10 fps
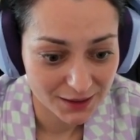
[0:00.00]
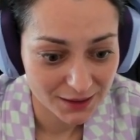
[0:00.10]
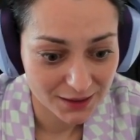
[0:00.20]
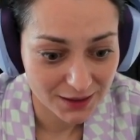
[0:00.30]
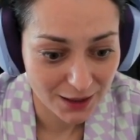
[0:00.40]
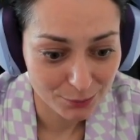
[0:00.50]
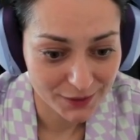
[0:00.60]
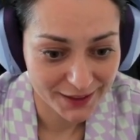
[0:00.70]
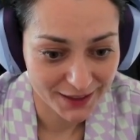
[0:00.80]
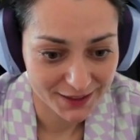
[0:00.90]

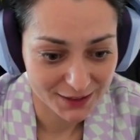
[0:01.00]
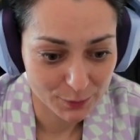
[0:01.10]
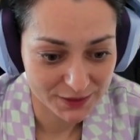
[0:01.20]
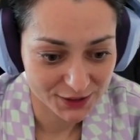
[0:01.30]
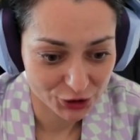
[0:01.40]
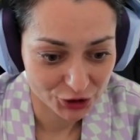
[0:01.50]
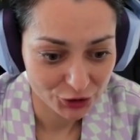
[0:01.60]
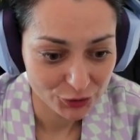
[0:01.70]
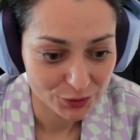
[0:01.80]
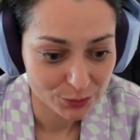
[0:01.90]
complicated position
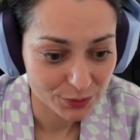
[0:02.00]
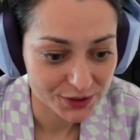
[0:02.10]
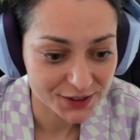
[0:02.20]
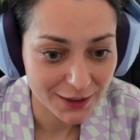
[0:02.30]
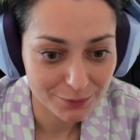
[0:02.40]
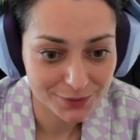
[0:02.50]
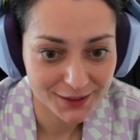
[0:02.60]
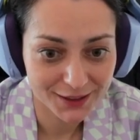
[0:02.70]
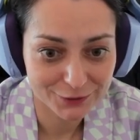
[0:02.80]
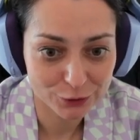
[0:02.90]
with some
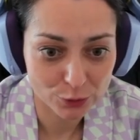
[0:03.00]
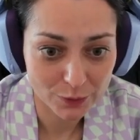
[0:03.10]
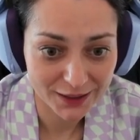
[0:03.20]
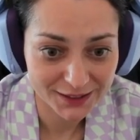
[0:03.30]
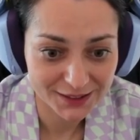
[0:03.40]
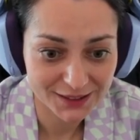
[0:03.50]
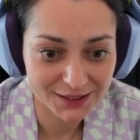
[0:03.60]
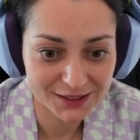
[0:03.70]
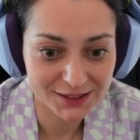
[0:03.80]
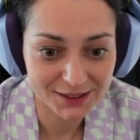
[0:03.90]
play for white in
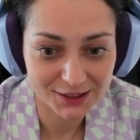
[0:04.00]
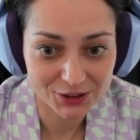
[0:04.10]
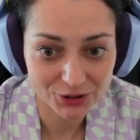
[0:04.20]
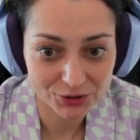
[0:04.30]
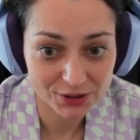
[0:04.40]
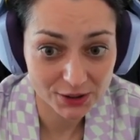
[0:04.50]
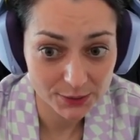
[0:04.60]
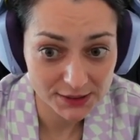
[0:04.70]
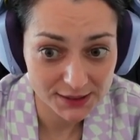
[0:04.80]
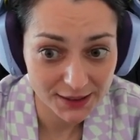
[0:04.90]
the center on the
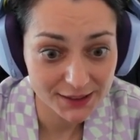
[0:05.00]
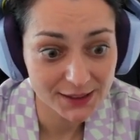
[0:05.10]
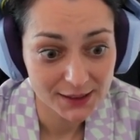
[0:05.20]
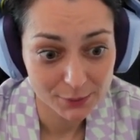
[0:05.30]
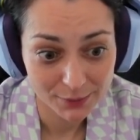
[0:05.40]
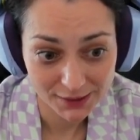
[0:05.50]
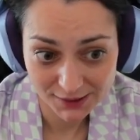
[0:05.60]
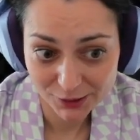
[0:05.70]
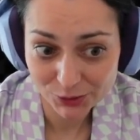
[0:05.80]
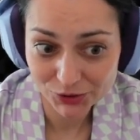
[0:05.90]
queen side, but
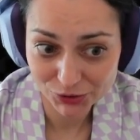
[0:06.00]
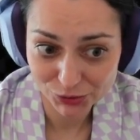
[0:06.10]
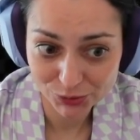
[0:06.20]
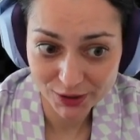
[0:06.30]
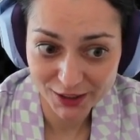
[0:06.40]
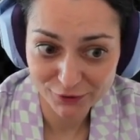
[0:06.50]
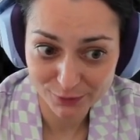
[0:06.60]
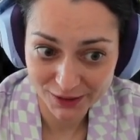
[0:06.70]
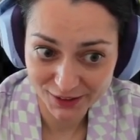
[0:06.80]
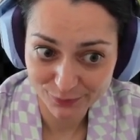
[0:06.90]
I also do have
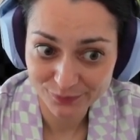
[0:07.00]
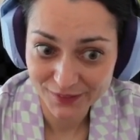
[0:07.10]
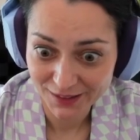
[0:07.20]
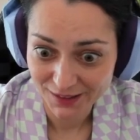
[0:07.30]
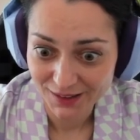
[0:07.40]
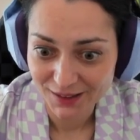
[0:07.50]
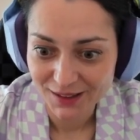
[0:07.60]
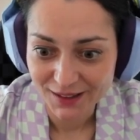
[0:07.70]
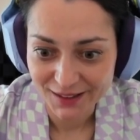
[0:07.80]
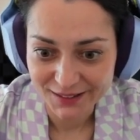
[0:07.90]
my
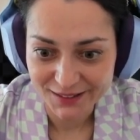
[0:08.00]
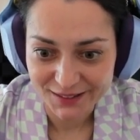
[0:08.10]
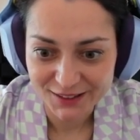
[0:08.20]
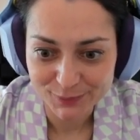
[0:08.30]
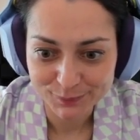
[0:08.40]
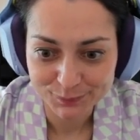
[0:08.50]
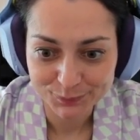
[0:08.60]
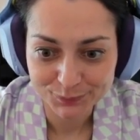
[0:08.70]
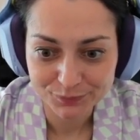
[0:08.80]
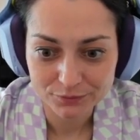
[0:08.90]
aces.
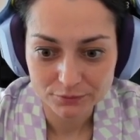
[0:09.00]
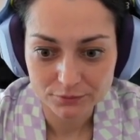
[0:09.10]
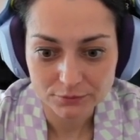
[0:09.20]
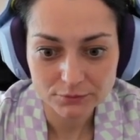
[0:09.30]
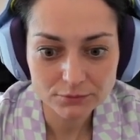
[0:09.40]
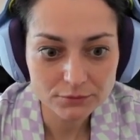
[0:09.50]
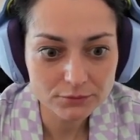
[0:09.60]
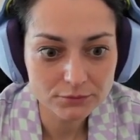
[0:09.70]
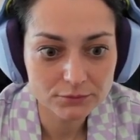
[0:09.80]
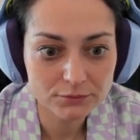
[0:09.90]

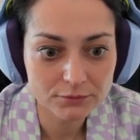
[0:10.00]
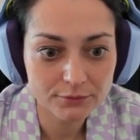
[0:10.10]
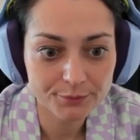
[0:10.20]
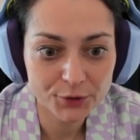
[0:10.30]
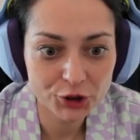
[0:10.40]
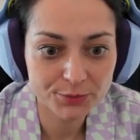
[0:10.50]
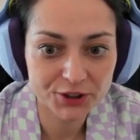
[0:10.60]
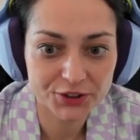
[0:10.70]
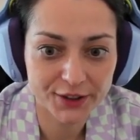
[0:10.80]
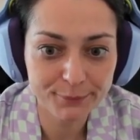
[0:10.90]
Bishop
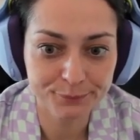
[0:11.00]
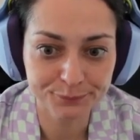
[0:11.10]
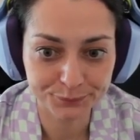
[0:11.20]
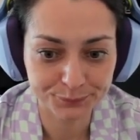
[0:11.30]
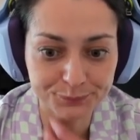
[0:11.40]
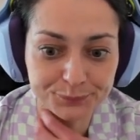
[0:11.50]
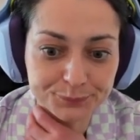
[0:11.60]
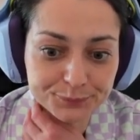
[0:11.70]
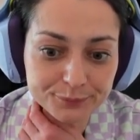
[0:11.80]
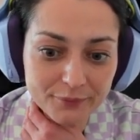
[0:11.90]
d3,
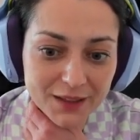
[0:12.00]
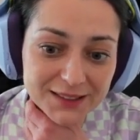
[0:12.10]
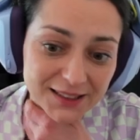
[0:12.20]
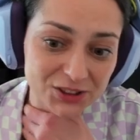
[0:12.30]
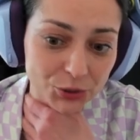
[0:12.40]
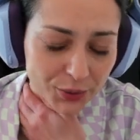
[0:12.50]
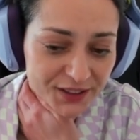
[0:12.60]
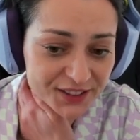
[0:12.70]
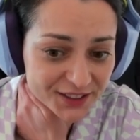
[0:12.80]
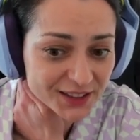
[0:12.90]
that's
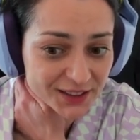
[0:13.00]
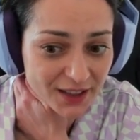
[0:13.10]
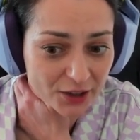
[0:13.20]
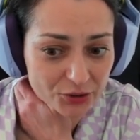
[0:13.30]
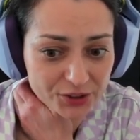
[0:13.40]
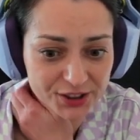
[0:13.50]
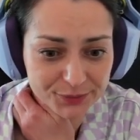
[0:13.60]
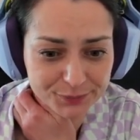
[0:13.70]
already inaccuracy,